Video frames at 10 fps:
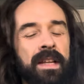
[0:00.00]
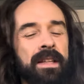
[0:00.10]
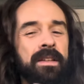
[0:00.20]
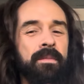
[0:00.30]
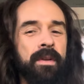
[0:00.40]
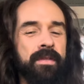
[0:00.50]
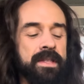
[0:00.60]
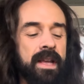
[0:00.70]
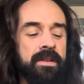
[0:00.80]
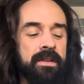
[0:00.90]
bit of a
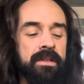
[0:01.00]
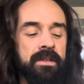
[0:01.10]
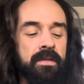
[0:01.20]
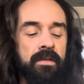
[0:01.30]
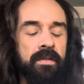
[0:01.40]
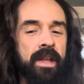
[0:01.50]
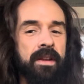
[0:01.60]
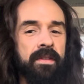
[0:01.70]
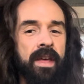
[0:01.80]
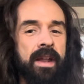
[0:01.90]
sound. You sort of
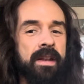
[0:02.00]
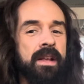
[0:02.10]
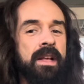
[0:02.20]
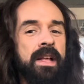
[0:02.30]
land on that.